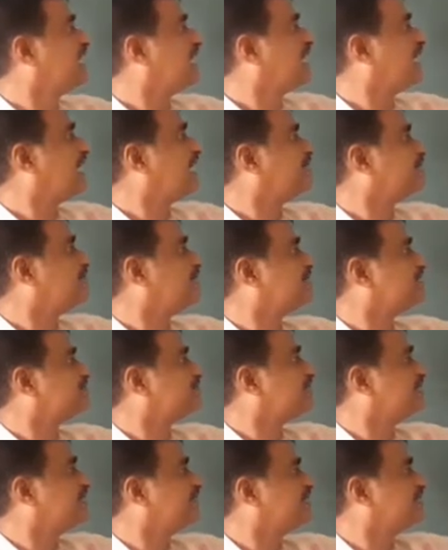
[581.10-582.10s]
plus
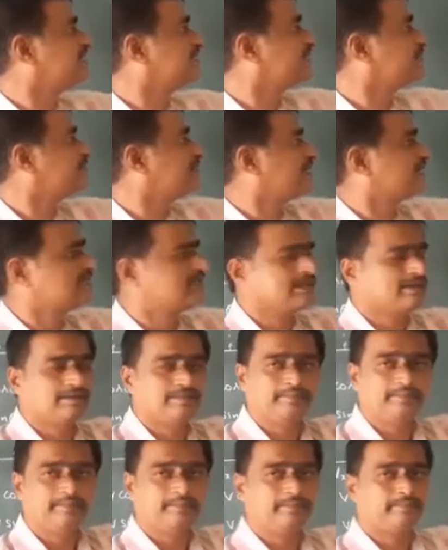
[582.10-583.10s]
byj plus
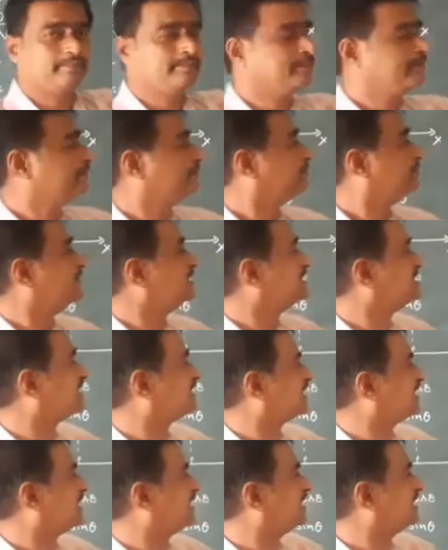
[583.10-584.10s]

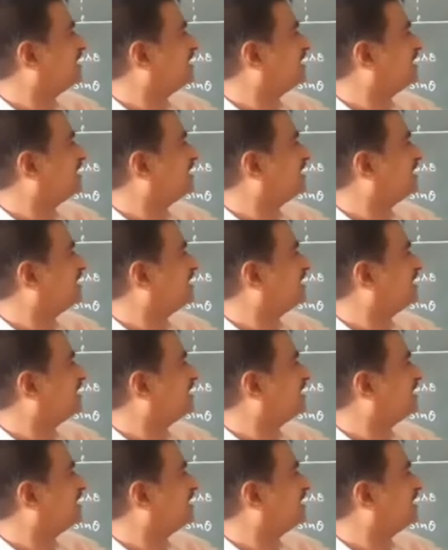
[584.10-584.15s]
bzk,